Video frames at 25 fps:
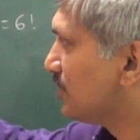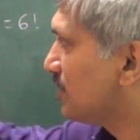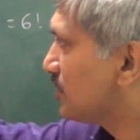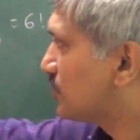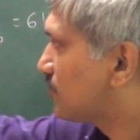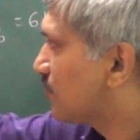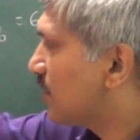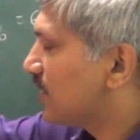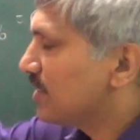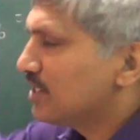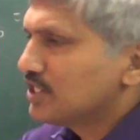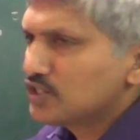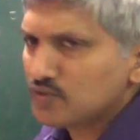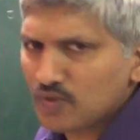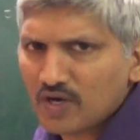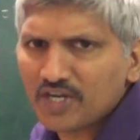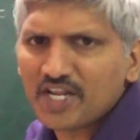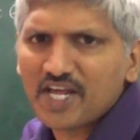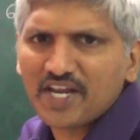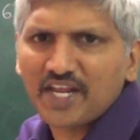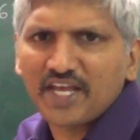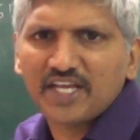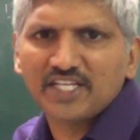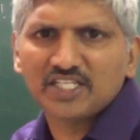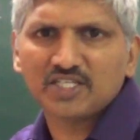this one is one
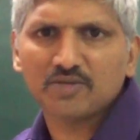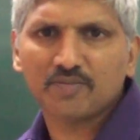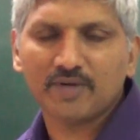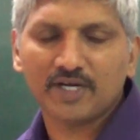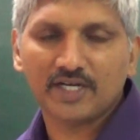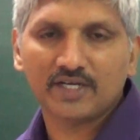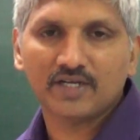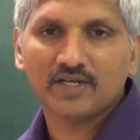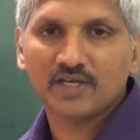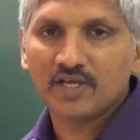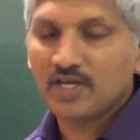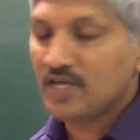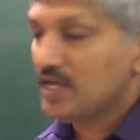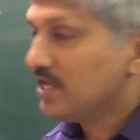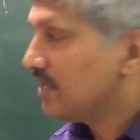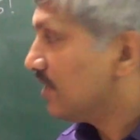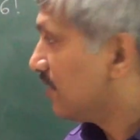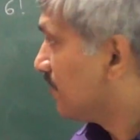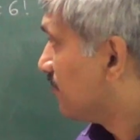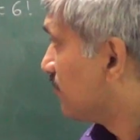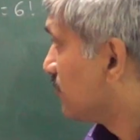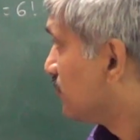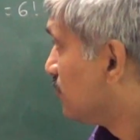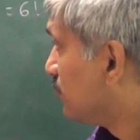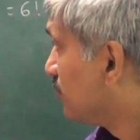arrangement.
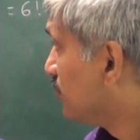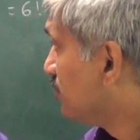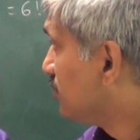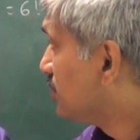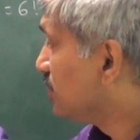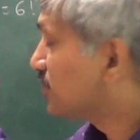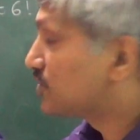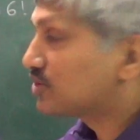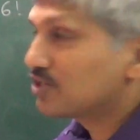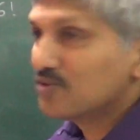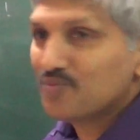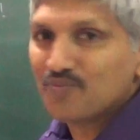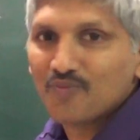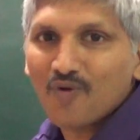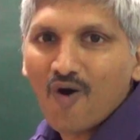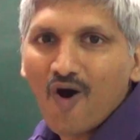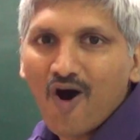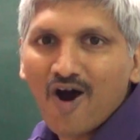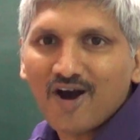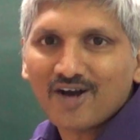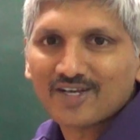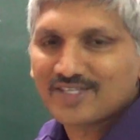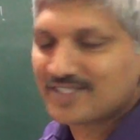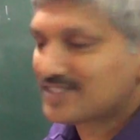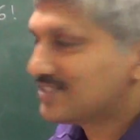In this
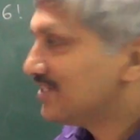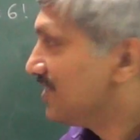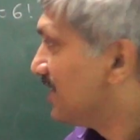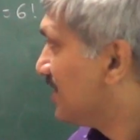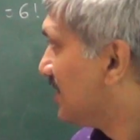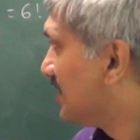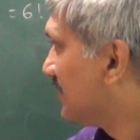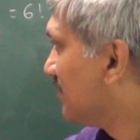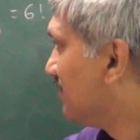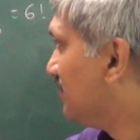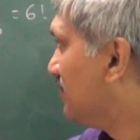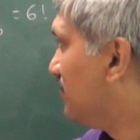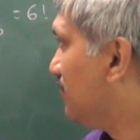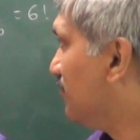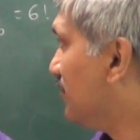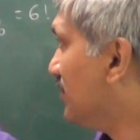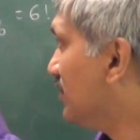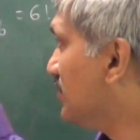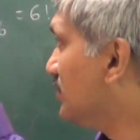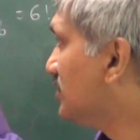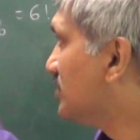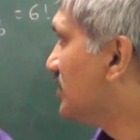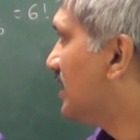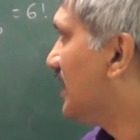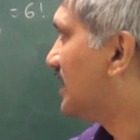box,
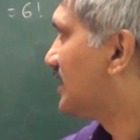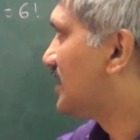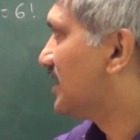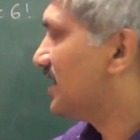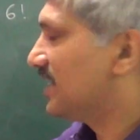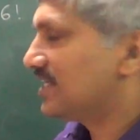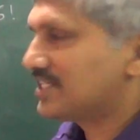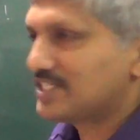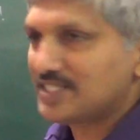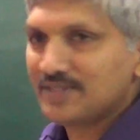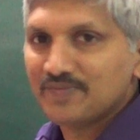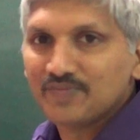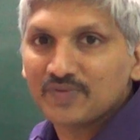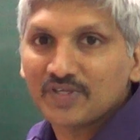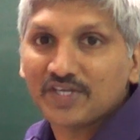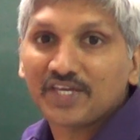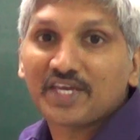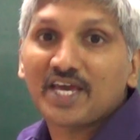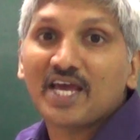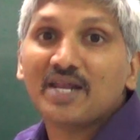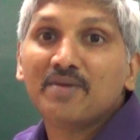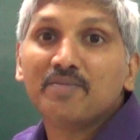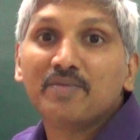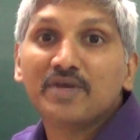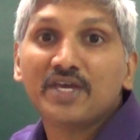these letters
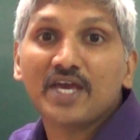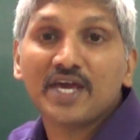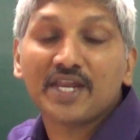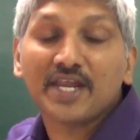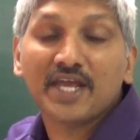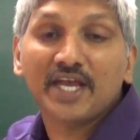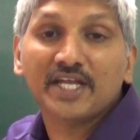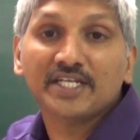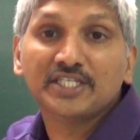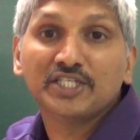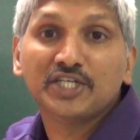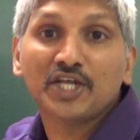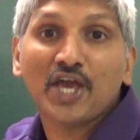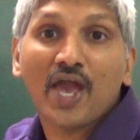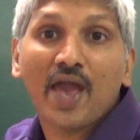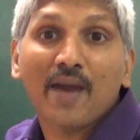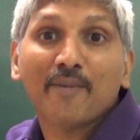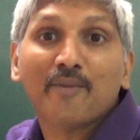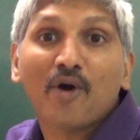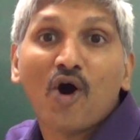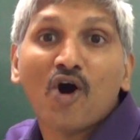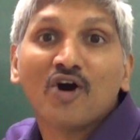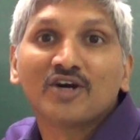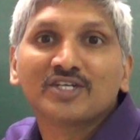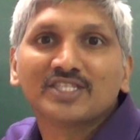can be arranged
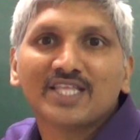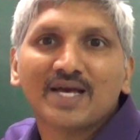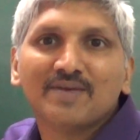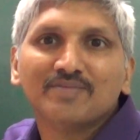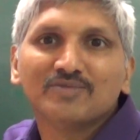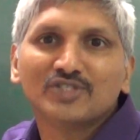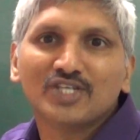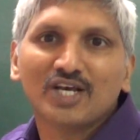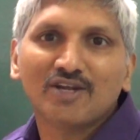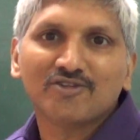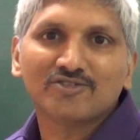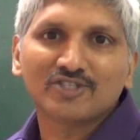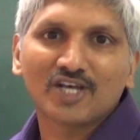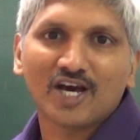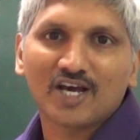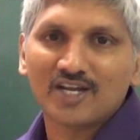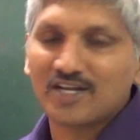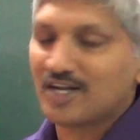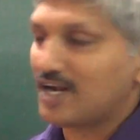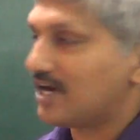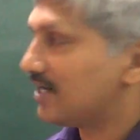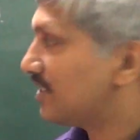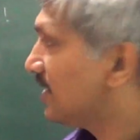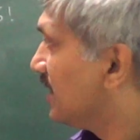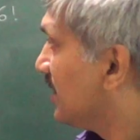among themselves or
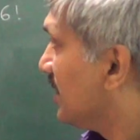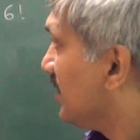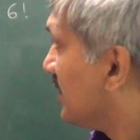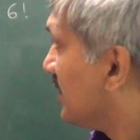not.